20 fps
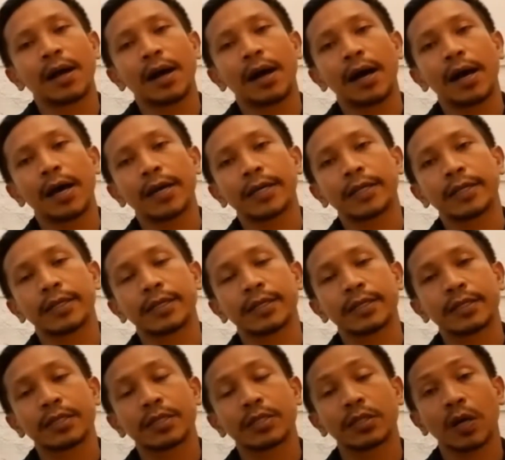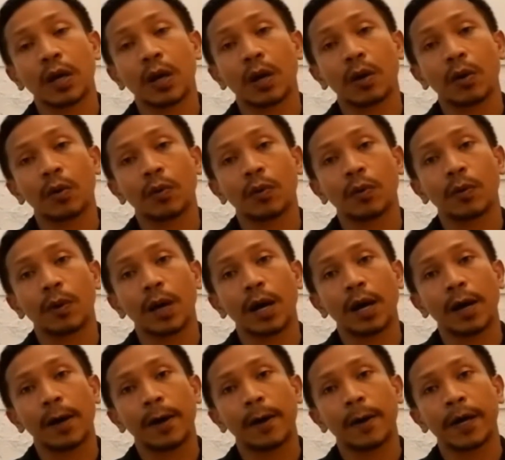and so
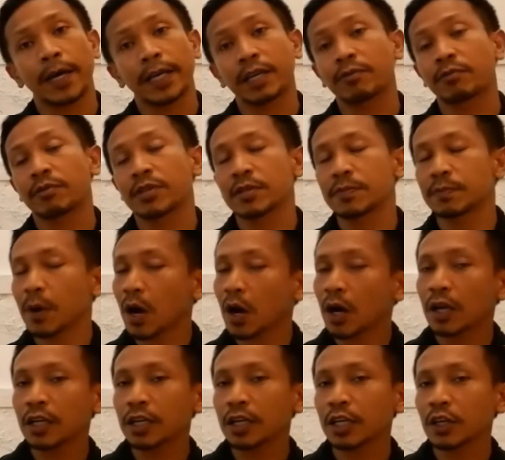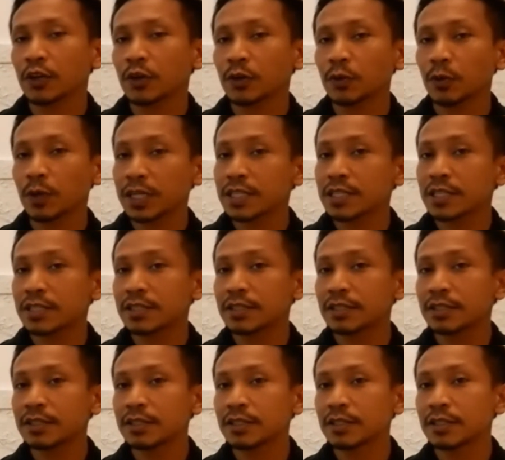I can respond your
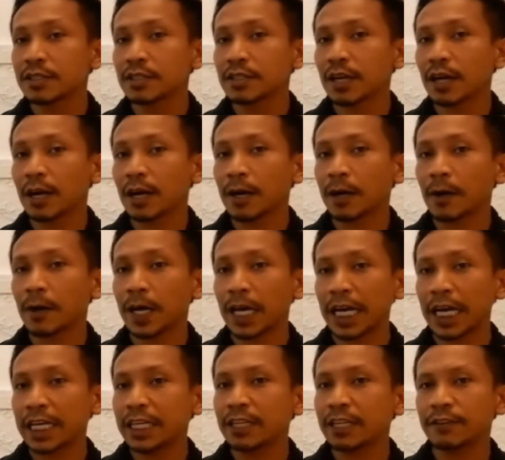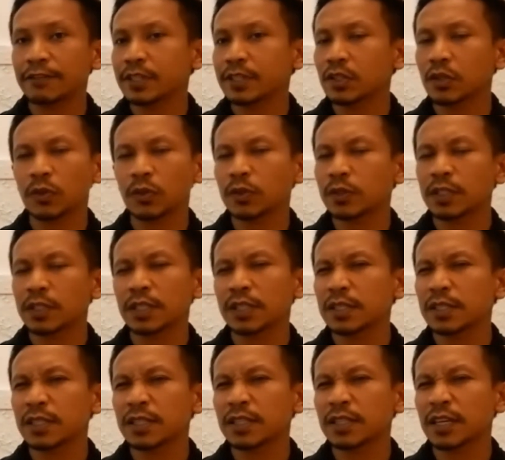questions. Any
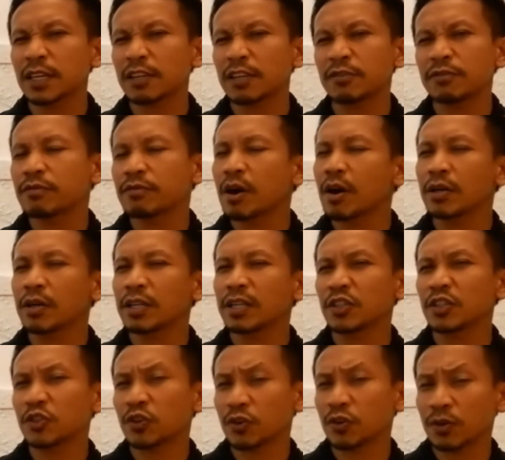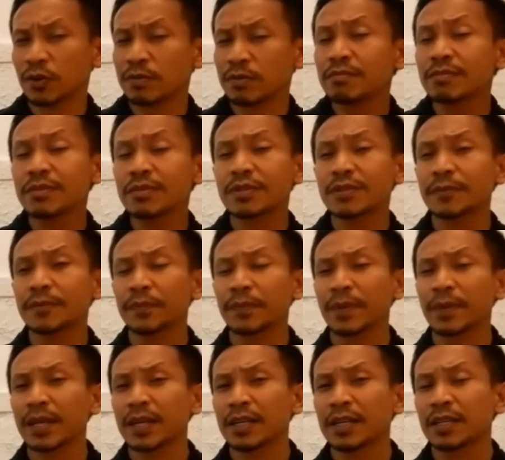difficulties that you find in the terms,
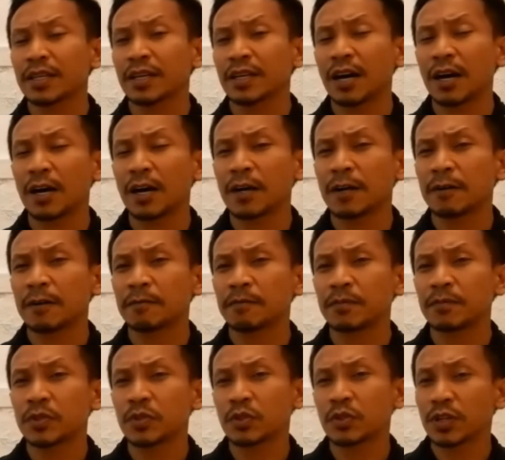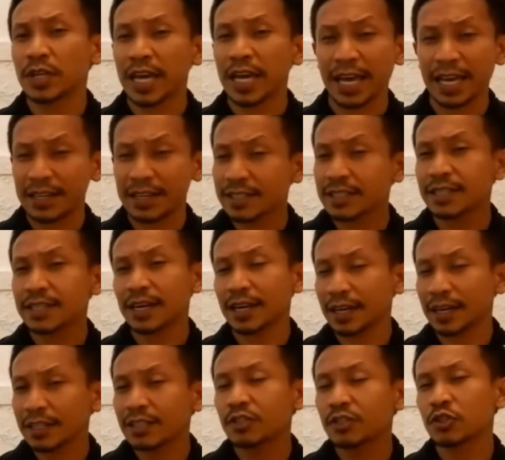do not
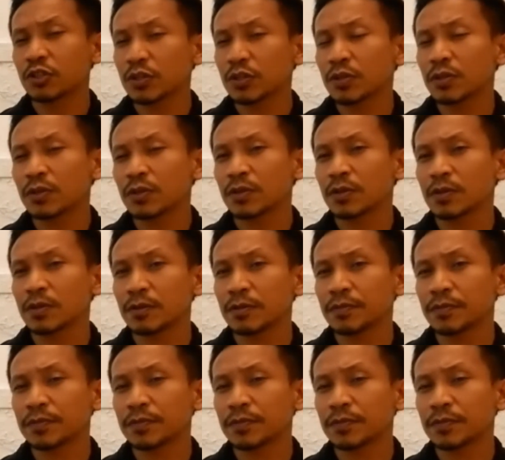hesitate to